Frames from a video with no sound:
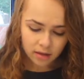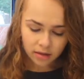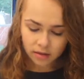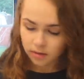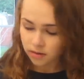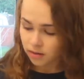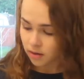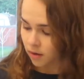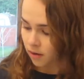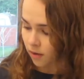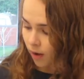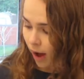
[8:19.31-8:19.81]

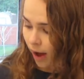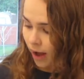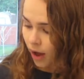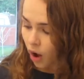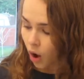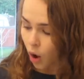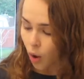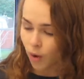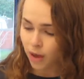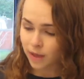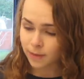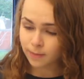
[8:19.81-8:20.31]
So I
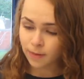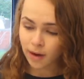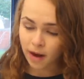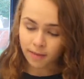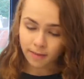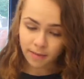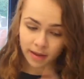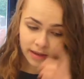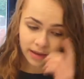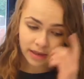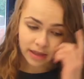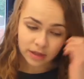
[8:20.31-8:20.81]
always
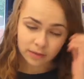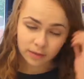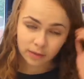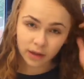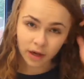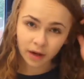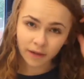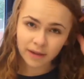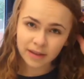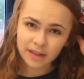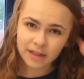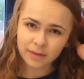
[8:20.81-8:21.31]
prime my lids,
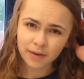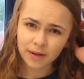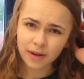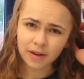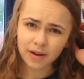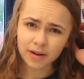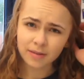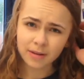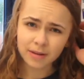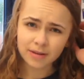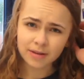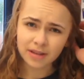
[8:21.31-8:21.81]
regardless of
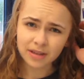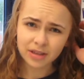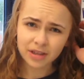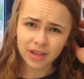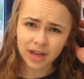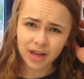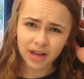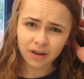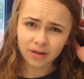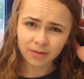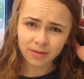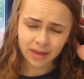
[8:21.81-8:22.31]
whether I'm using
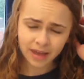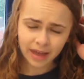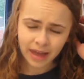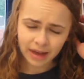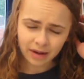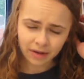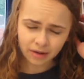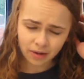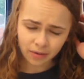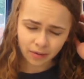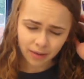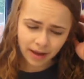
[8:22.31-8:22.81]
shadow, really.
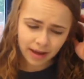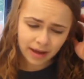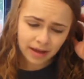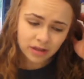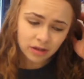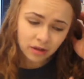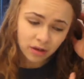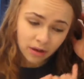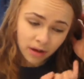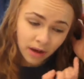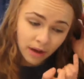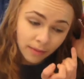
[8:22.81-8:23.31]
I don't know why I
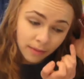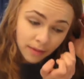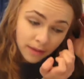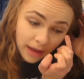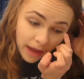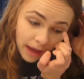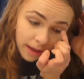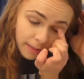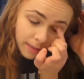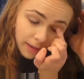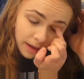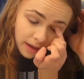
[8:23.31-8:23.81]
started out with
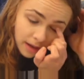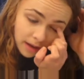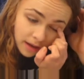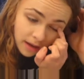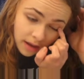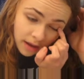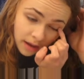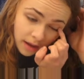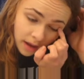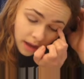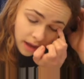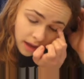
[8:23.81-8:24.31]
that, but
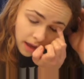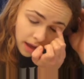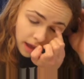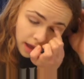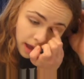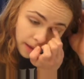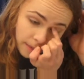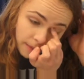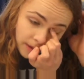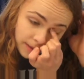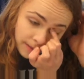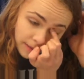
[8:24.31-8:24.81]

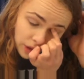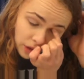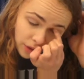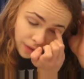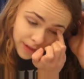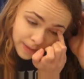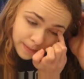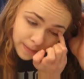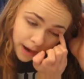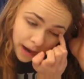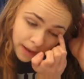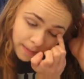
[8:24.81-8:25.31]
I pretty much
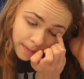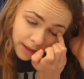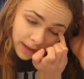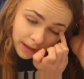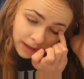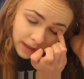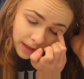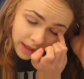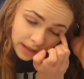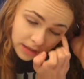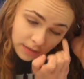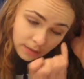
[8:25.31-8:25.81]
always prime
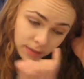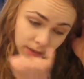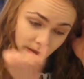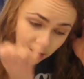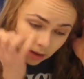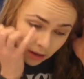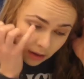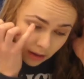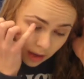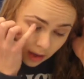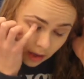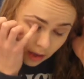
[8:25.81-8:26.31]
my lids
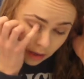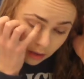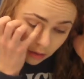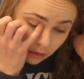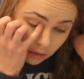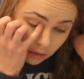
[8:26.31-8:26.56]
with a